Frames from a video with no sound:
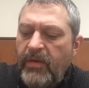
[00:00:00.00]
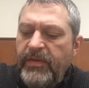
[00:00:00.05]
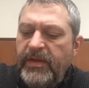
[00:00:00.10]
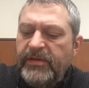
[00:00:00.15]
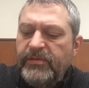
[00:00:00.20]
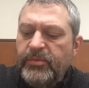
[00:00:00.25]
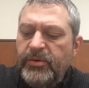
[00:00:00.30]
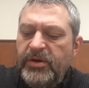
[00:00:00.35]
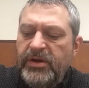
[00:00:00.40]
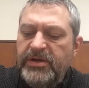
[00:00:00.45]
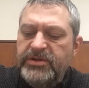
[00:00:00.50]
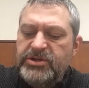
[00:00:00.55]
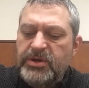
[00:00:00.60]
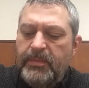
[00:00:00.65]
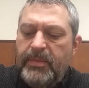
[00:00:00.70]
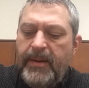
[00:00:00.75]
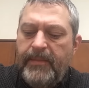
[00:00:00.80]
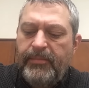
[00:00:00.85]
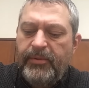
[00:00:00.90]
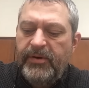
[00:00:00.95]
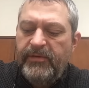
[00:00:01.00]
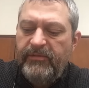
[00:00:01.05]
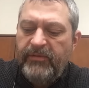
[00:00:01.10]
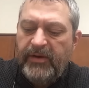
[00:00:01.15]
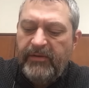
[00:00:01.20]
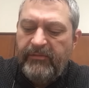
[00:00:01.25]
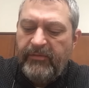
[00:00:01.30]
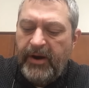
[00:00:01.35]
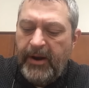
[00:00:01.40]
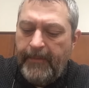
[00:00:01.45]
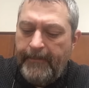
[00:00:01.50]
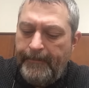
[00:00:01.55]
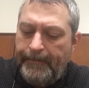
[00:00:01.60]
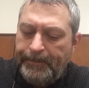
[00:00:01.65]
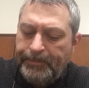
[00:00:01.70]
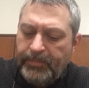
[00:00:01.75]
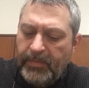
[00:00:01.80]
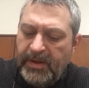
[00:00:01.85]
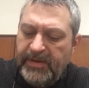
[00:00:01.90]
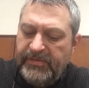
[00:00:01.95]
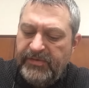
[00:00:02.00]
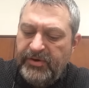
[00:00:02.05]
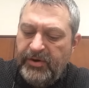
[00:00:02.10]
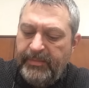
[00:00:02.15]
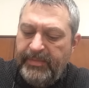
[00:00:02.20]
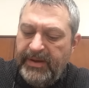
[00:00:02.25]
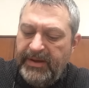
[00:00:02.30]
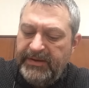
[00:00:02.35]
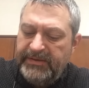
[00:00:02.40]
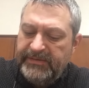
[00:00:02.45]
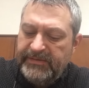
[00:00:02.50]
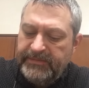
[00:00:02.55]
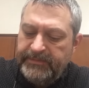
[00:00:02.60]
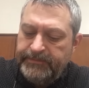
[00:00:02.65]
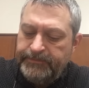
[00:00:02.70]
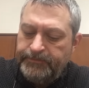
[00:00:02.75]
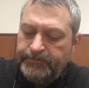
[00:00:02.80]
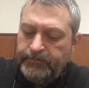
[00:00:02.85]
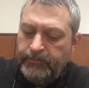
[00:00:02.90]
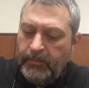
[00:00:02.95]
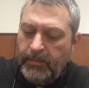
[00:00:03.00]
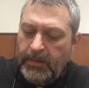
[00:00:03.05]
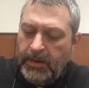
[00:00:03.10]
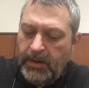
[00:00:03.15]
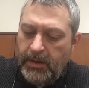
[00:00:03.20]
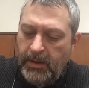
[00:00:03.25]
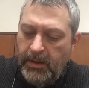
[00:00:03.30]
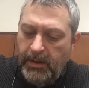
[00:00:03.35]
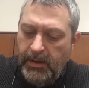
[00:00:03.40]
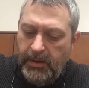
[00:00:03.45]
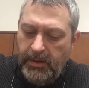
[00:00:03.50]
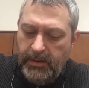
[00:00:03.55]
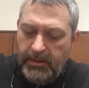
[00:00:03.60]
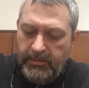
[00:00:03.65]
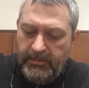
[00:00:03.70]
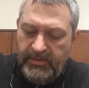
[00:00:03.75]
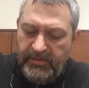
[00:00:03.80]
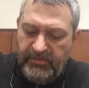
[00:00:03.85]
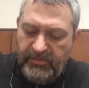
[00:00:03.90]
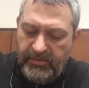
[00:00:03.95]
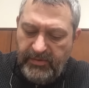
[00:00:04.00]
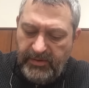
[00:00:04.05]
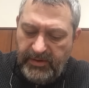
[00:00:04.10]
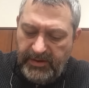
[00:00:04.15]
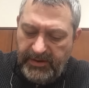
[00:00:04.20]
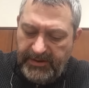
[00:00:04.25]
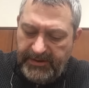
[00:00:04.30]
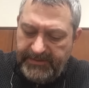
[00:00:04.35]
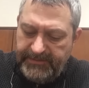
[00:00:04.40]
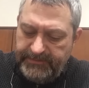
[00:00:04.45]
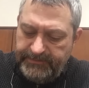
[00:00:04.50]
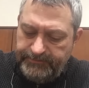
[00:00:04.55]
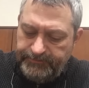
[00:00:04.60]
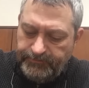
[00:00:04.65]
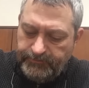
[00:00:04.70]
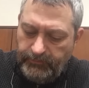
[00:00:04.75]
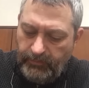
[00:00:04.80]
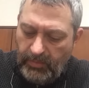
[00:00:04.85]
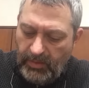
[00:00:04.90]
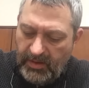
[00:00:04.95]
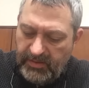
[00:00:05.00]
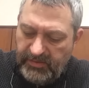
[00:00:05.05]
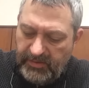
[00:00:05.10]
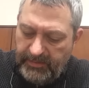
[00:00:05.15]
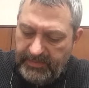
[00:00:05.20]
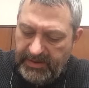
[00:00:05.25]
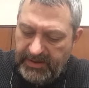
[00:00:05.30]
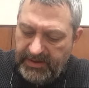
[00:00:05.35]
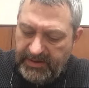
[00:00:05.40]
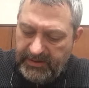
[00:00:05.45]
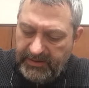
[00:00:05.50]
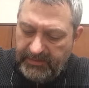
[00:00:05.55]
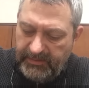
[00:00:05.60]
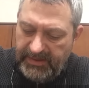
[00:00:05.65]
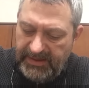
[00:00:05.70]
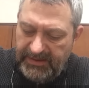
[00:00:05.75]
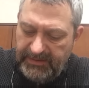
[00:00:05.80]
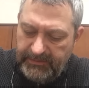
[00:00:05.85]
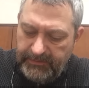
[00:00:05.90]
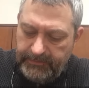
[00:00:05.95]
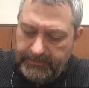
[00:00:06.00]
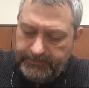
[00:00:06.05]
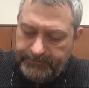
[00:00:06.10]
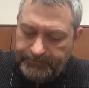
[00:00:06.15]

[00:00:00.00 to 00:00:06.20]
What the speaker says: That's where you get your peppery flavor at, is in your beans. Let me try the big hunk of meat.